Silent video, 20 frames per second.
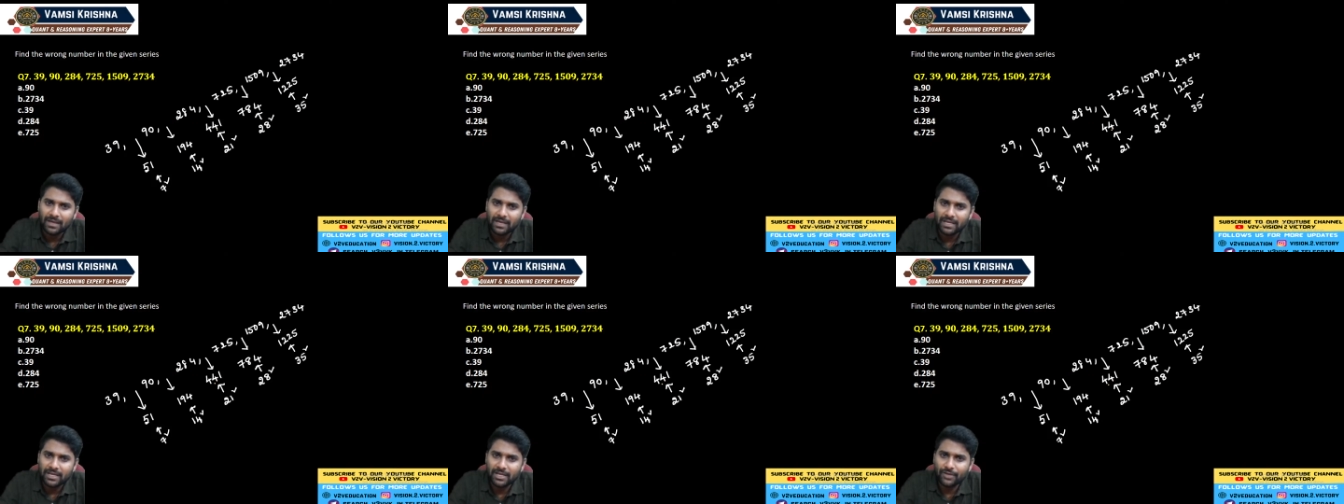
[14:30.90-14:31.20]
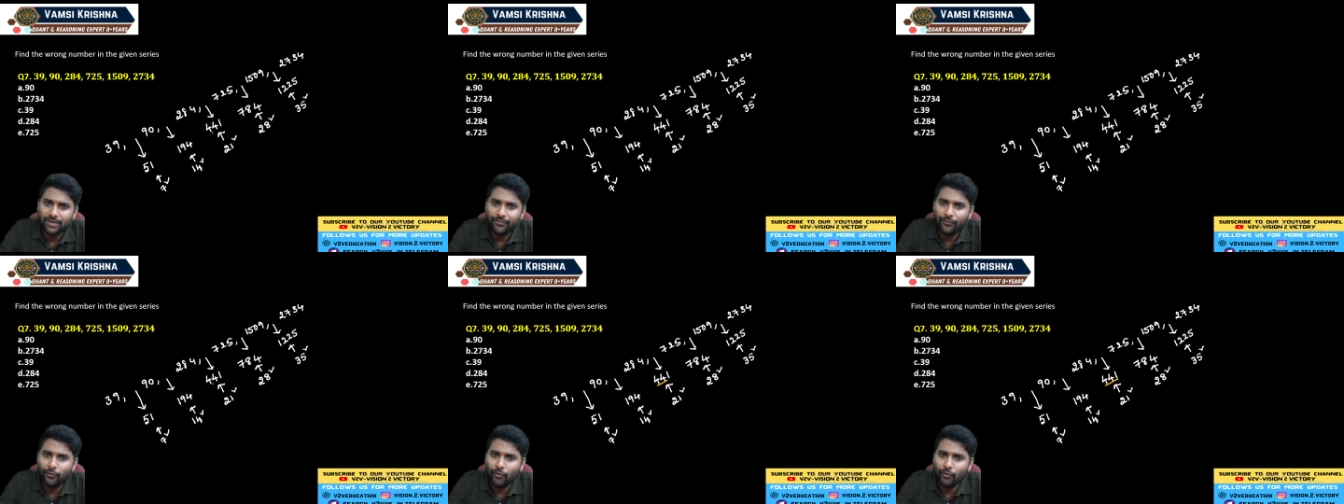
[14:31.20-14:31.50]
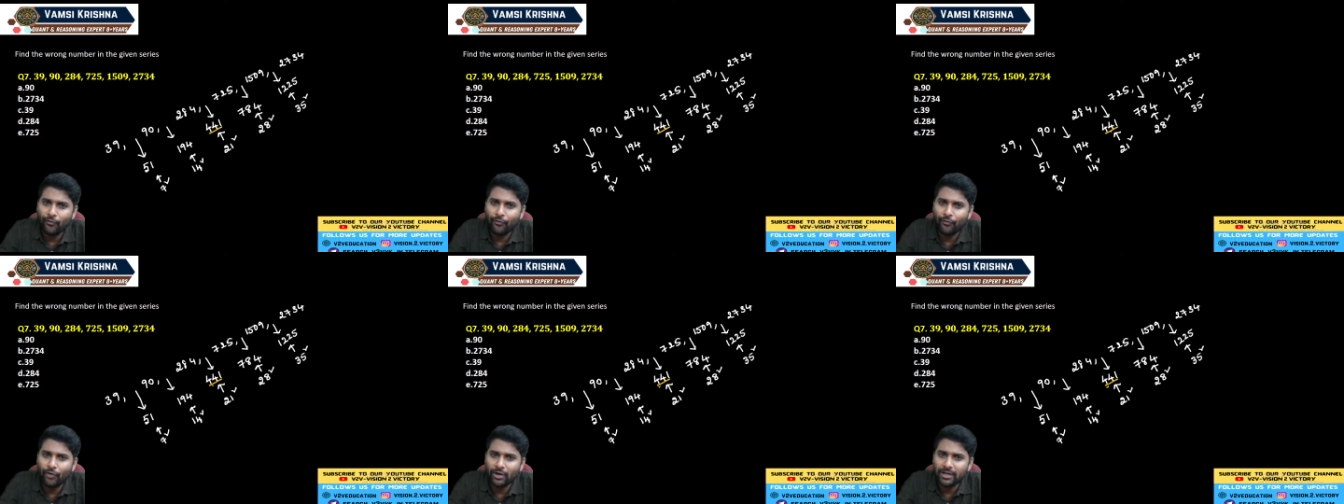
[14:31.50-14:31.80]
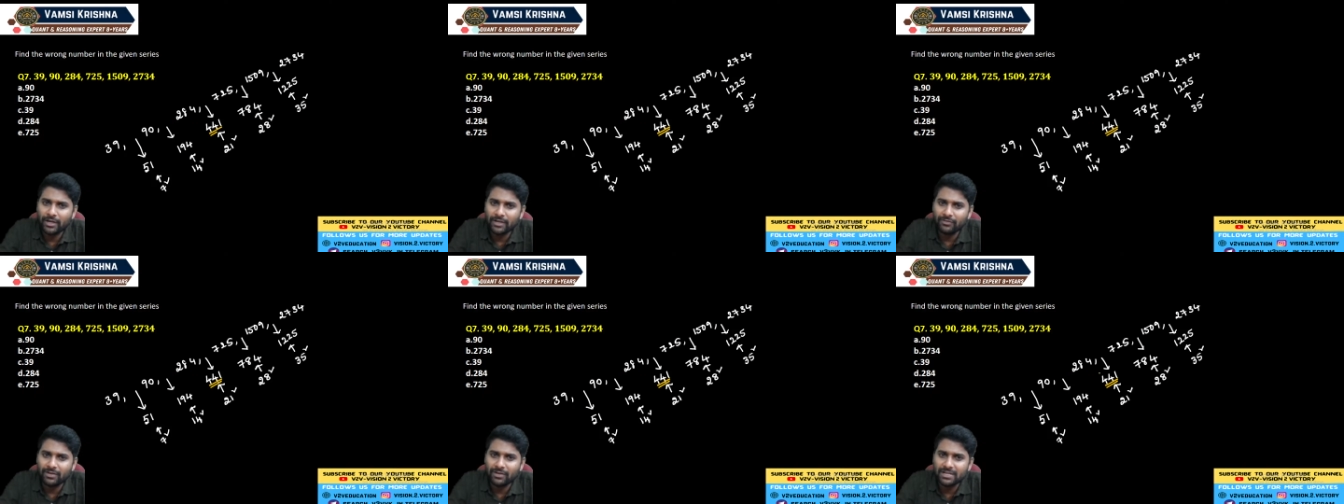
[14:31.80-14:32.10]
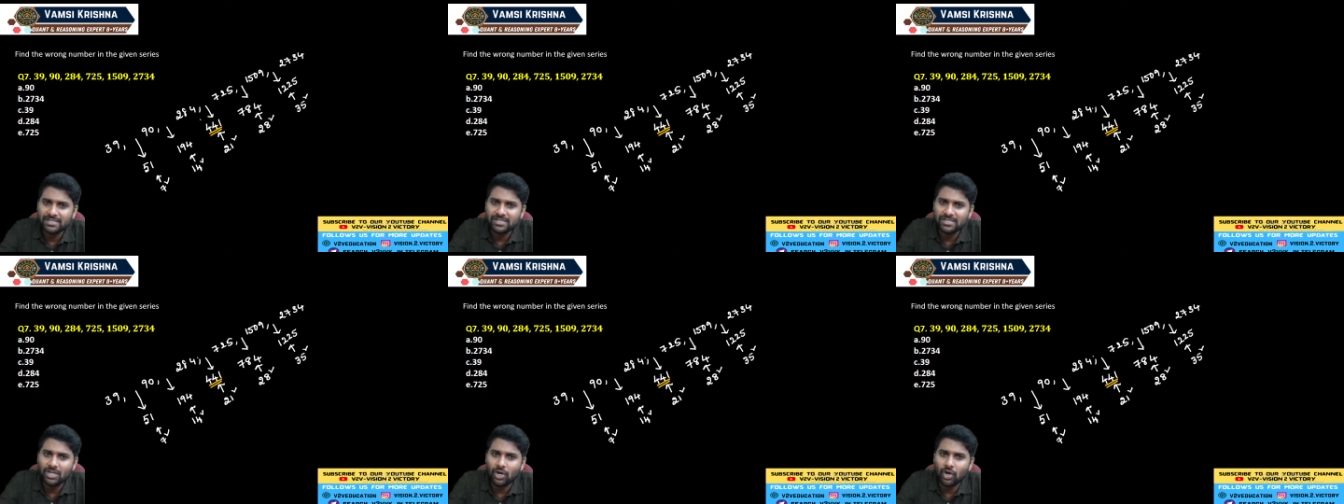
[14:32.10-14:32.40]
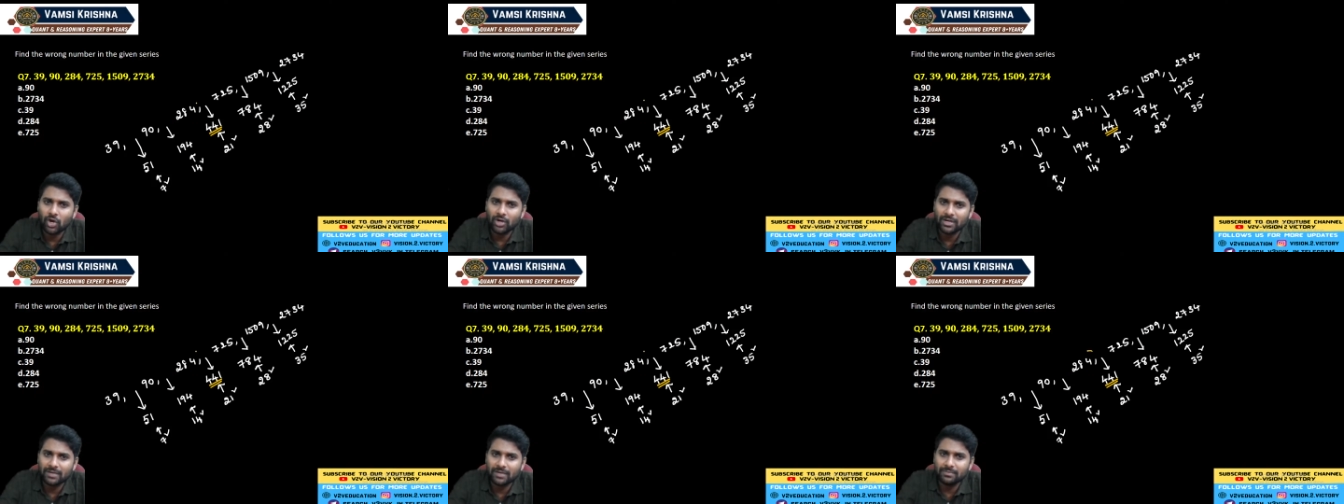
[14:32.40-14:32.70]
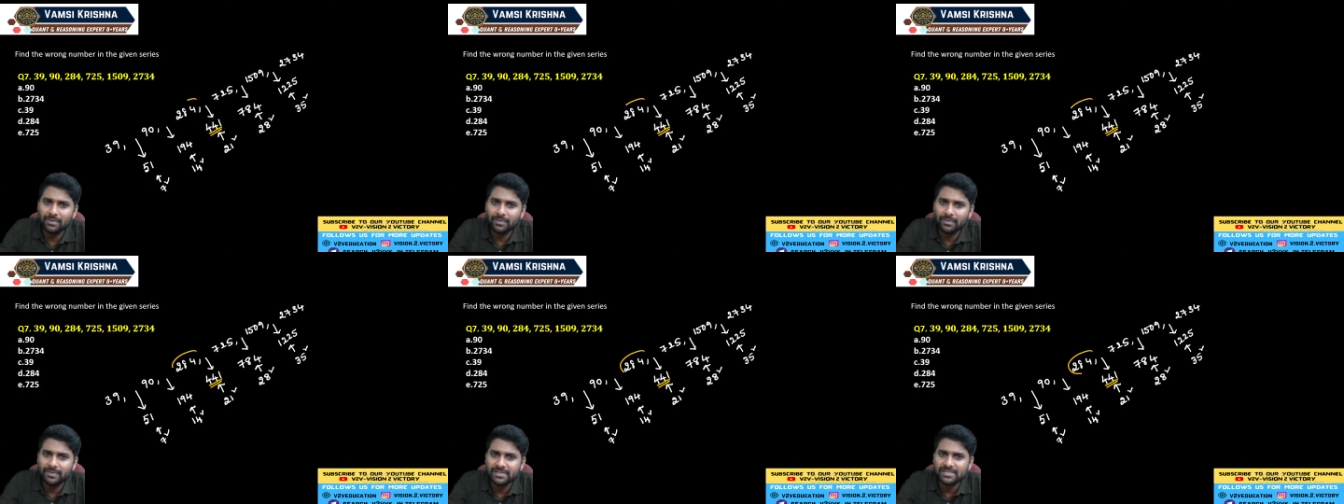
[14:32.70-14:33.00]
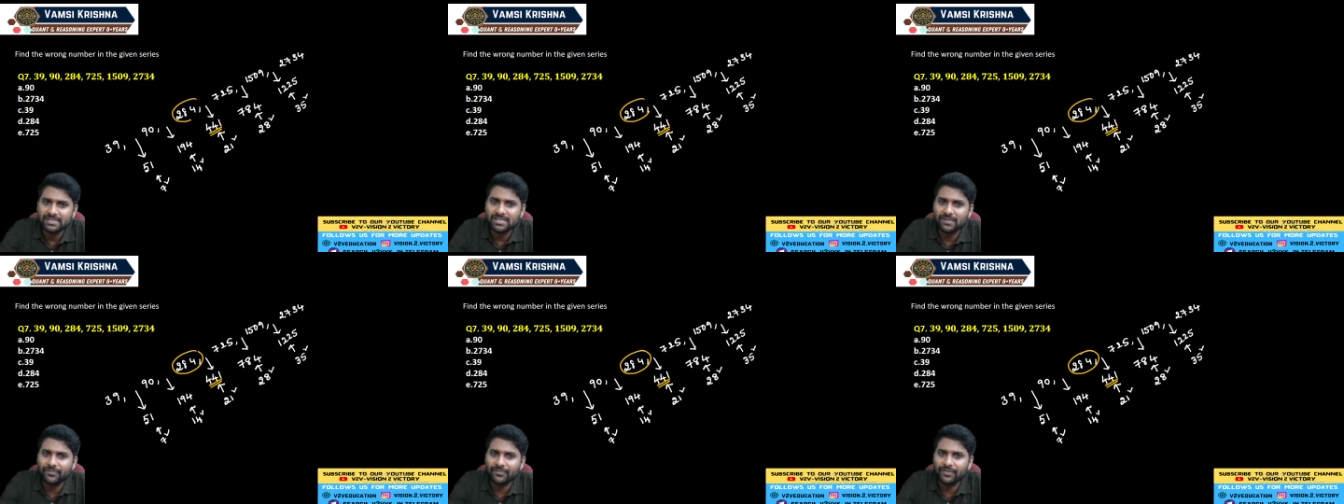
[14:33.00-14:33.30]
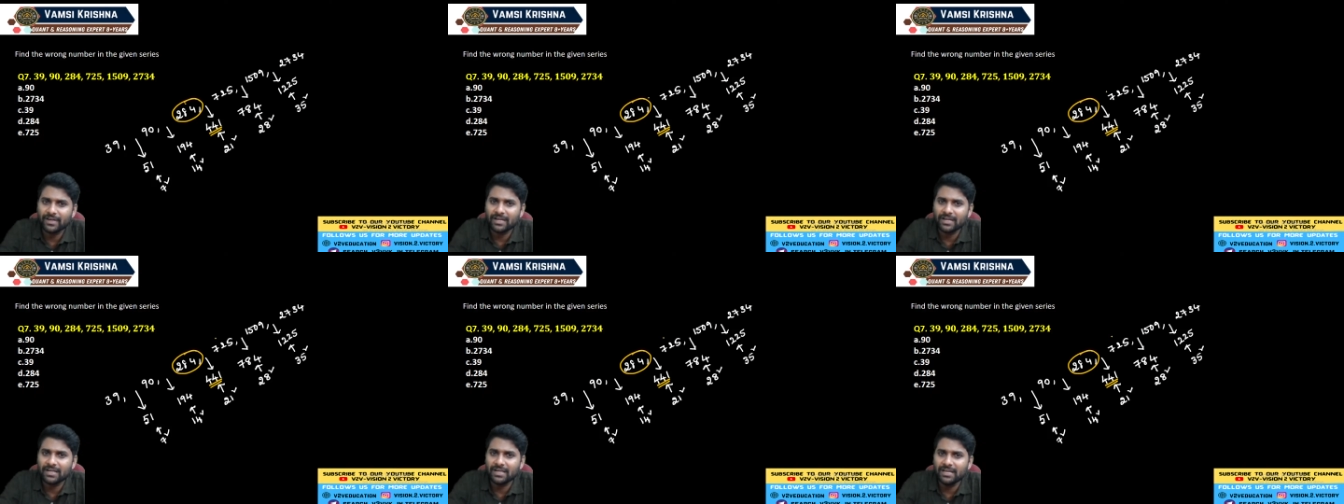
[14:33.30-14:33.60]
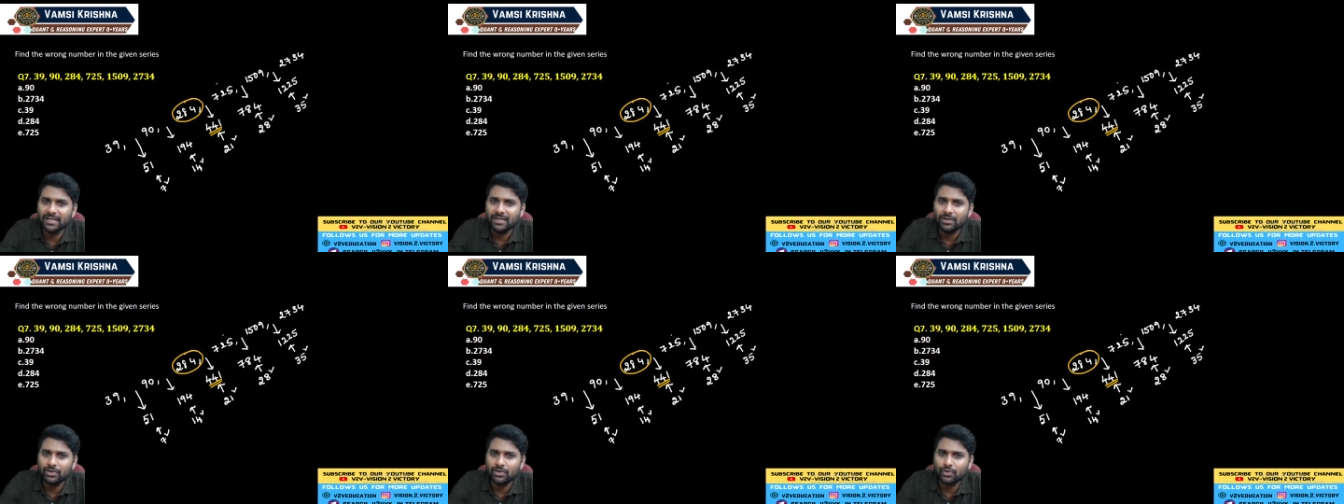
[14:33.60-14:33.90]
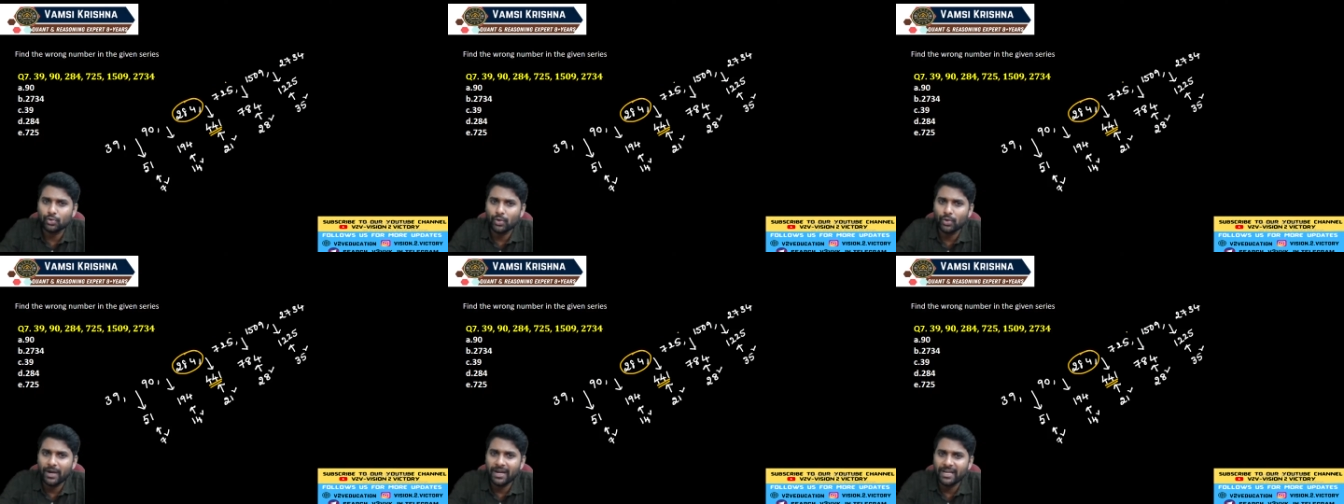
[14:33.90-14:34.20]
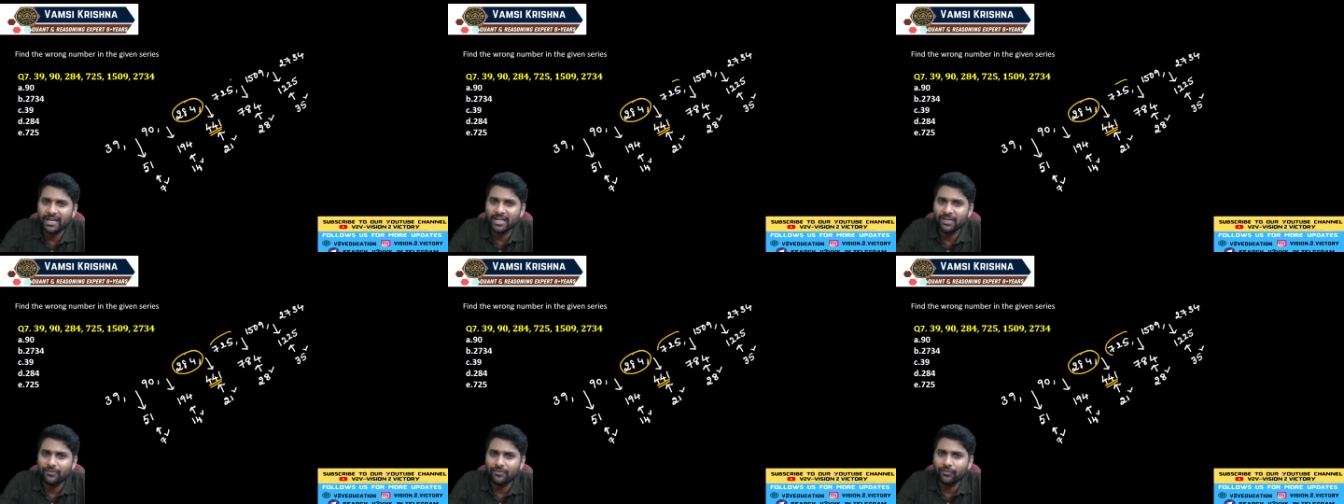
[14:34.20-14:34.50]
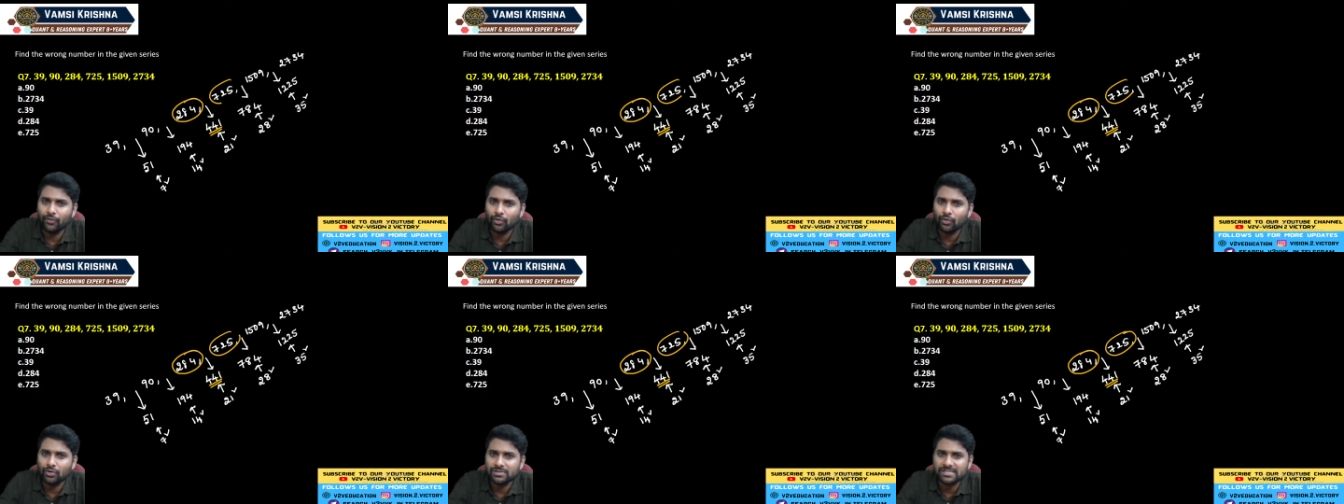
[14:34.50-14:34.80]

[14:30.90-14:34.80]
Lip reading: here 441 is the wrong number, means definitely 284,